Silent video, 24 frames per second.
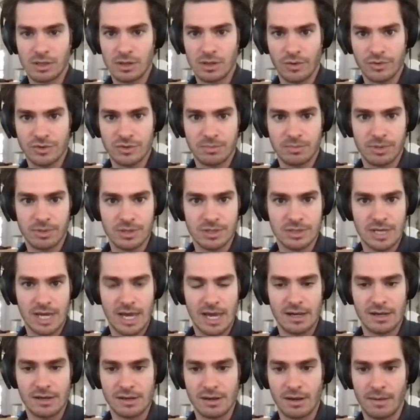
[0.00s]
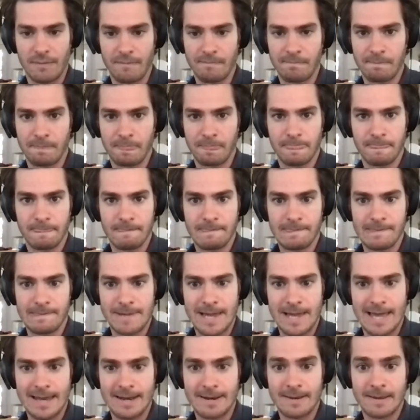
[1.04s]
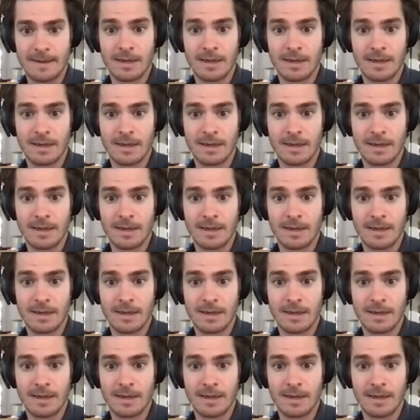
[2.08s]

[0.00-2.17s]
the octopus and um, the man.